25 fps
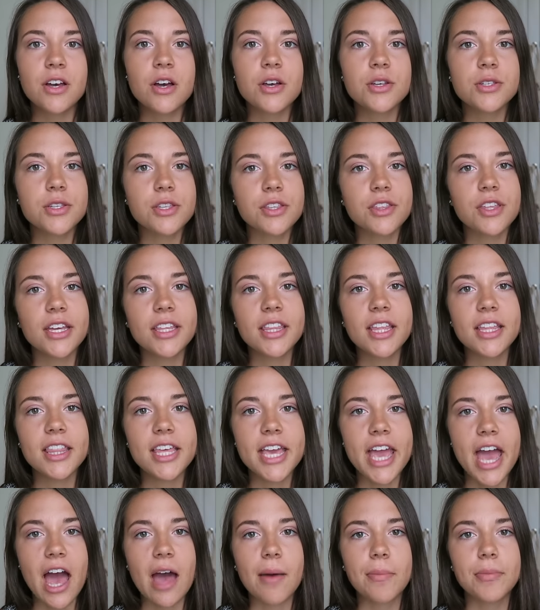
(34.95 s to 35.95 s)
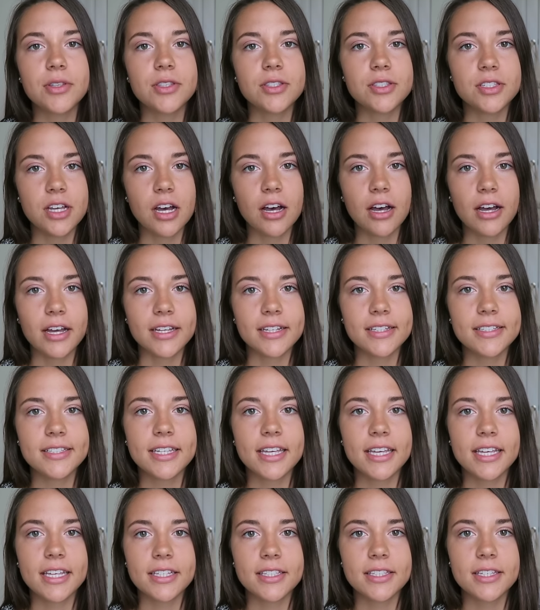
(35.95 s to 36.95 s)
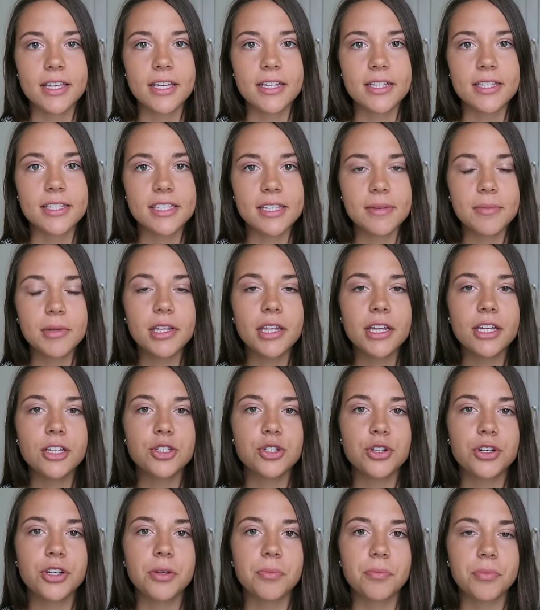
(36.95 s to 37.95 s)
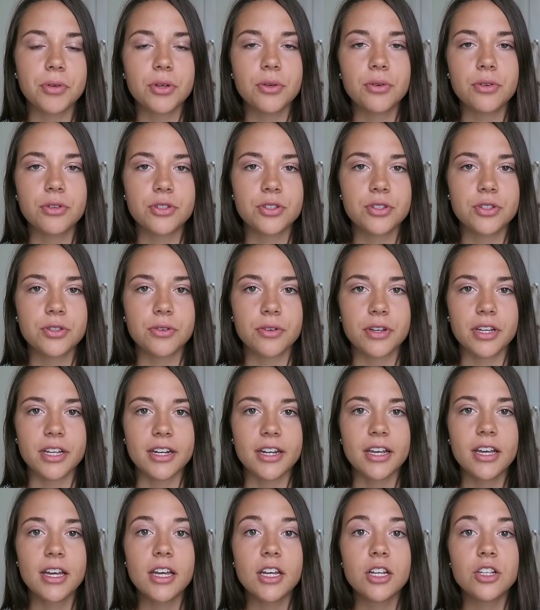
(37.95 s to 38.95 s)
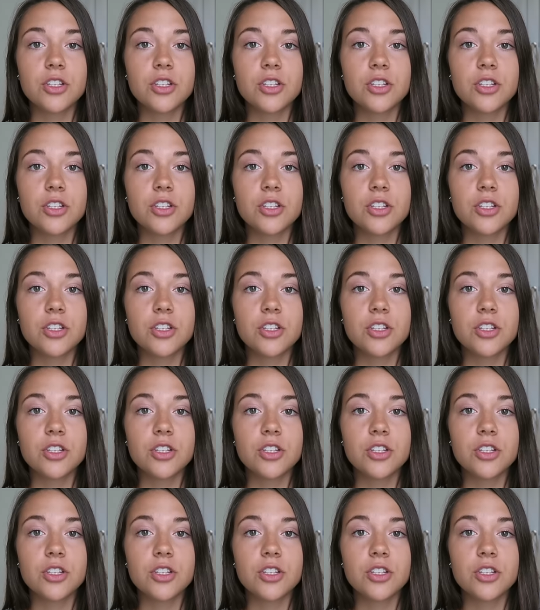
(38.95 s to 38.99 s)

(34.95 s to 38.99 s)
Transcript: So the thing that the app does is it simulates your computer screen